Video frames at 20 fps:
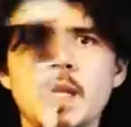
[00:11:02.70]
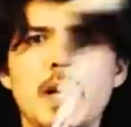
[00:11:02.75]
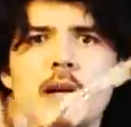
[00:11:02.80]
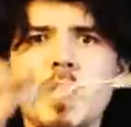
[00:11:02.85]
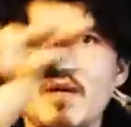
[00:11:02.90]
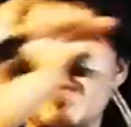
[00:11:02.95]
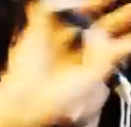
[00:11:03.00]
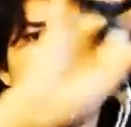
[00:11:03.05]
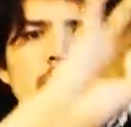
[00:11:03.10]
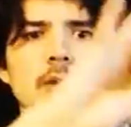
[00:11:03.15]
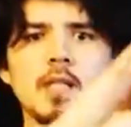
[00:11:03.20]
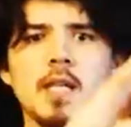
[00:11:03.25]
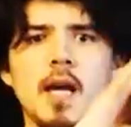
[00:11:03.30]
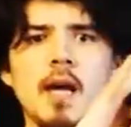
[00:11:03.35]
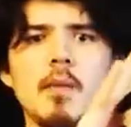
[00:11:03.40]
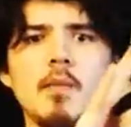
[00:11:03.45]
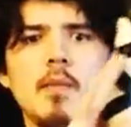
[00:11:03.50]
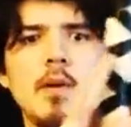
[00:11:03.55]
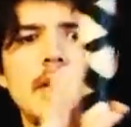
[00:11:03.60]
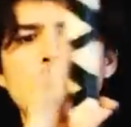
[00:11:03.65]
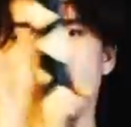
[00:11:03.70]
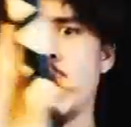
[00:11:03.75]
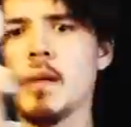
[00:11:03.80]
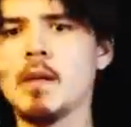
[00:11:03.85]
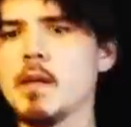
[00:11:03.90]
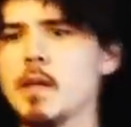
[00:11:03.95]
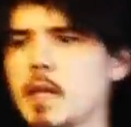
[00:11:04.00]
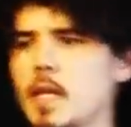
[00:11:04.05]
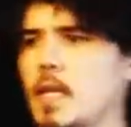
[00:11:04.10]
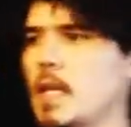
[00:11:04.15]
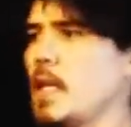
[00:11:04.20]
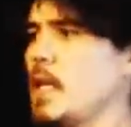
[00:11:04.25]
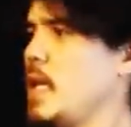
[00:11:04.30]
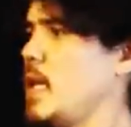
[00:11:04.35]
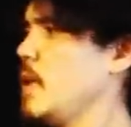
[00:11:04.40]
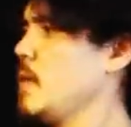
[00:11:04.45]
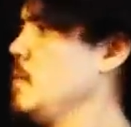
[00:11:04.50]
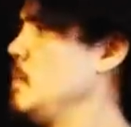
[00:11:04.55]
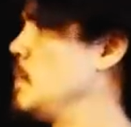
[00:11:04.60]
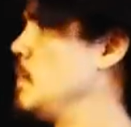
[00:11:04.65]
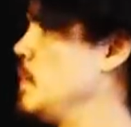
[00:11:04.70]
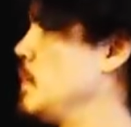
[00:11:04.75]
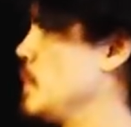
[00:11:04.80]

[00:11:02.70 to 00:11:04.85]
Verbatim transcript: Again, one more time, here,